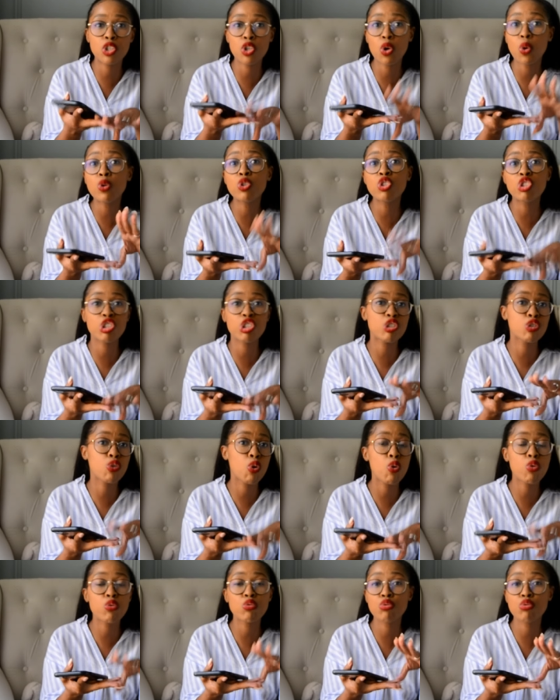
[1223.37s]
because they
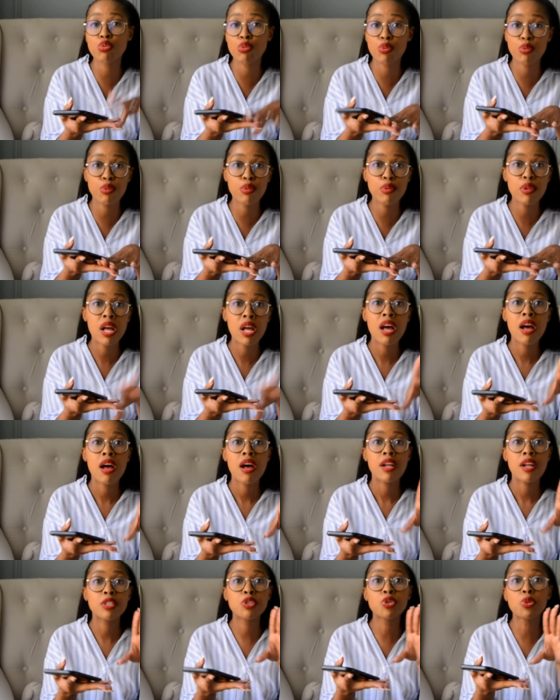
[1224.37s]
don't just go to
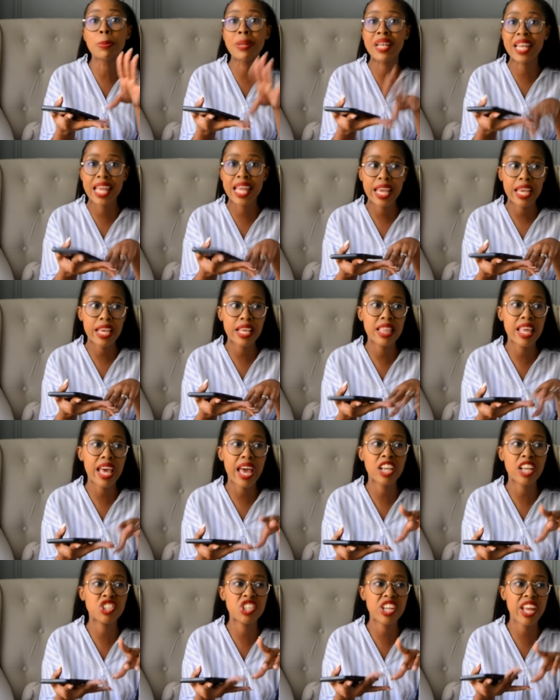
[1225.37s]
school to
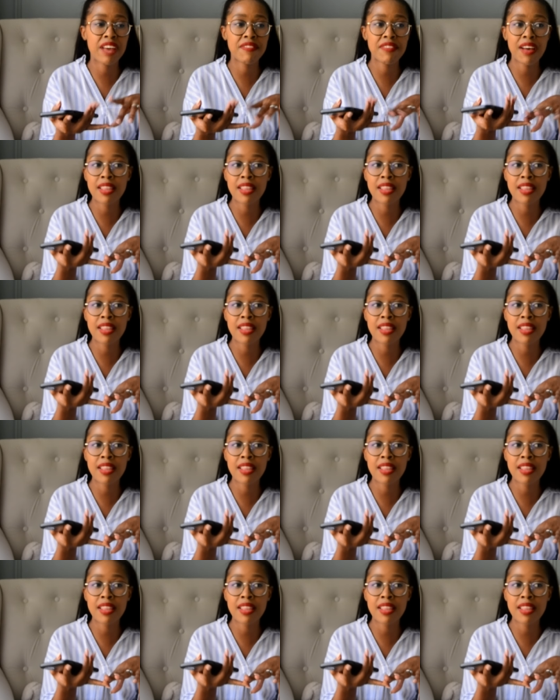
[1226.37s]
play. They